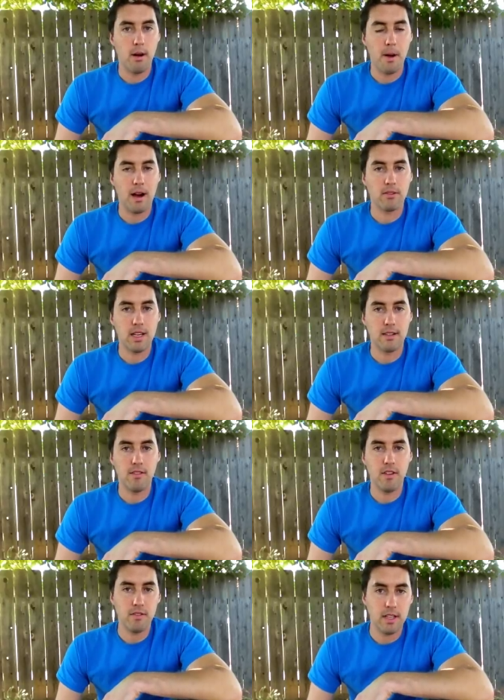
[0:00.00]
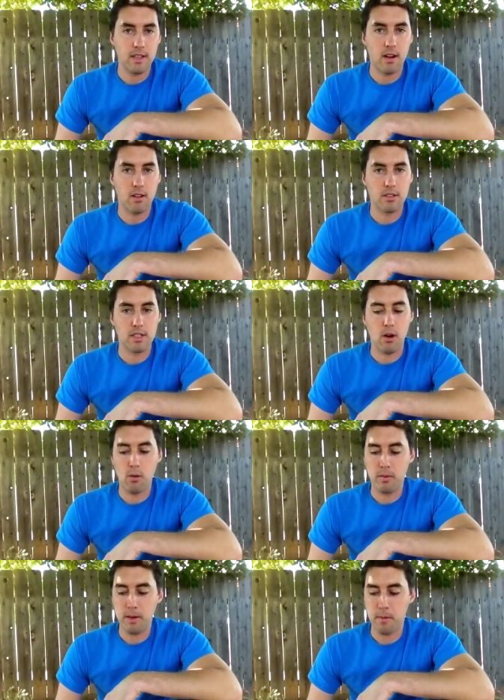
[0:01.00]
about 10 to 15 dollars at
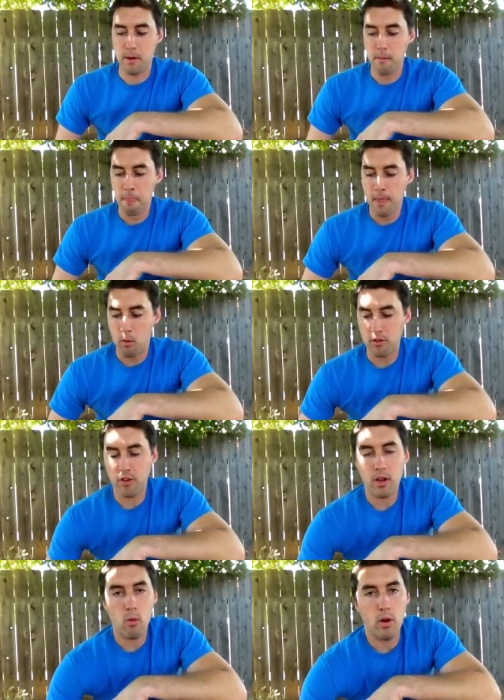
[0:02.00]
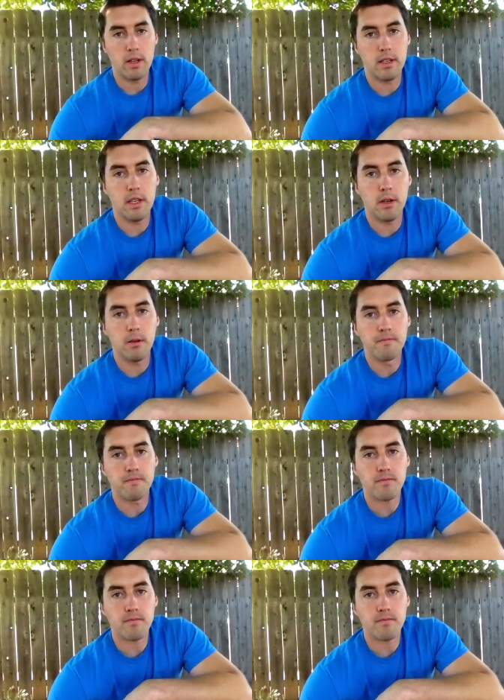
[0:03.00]
Home Depot what you're going to want to do